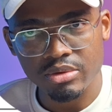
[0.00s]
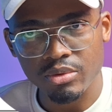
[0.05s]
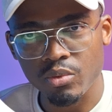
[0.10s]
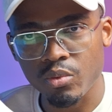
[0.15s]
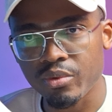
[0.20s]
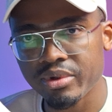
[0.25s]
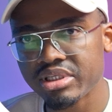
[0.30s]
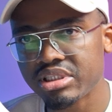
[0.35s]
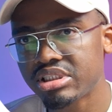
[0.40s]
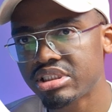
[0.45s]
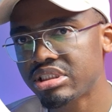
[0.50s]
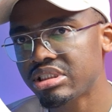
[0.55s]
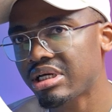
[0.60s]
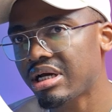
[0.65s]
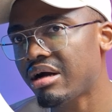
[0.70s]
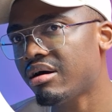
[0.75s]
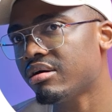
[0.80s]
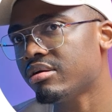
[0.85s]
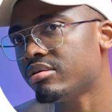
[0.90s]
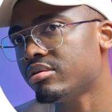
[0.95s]
which
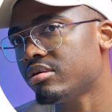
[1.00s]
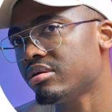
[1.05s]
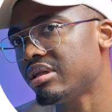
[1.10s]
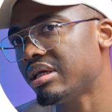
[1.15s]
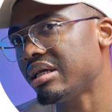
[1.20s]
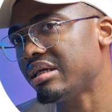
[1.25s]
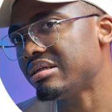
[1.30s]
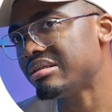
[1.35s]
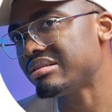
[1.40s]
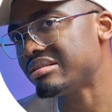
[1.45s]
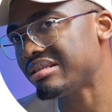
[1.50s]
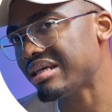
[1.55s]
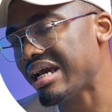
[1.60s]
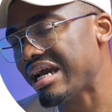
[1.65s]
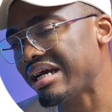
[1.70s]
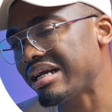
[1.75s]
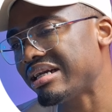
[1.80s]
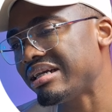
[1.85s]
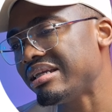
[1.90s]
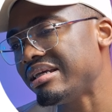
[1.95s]
are not
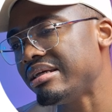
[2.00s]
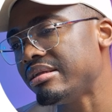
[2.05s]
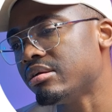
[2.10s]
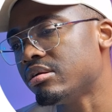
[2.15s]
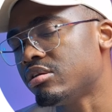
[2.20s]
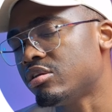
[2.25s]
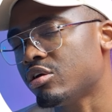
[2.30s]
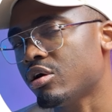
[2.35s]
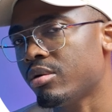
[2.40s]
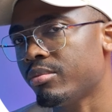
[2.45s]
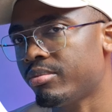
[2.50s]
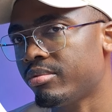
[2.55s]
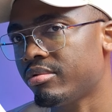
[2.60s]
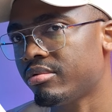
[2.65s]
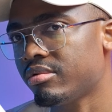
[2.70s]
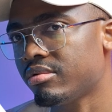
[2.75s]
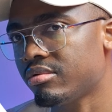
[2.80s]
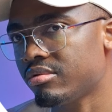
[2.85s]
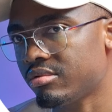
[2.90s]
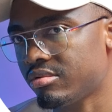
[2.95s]
exactly the top
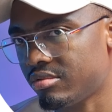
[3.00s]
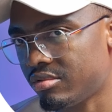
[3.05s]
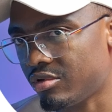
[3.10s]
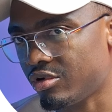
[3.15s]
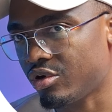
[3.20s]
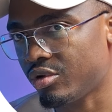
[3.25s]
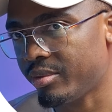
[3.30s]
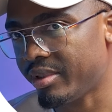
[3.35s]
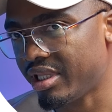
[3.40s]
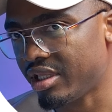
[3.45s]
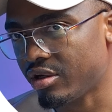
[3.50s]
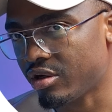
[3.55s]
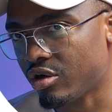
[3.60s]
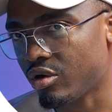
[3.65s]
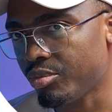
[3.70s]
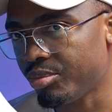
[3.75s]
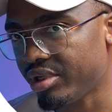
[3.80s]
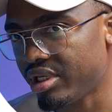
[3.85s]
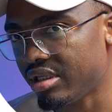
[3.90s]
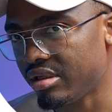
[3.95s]
document in your
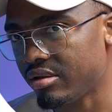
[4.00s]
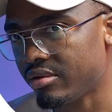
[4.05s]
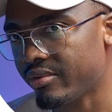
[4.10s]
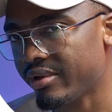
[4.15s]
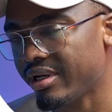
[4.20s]
company,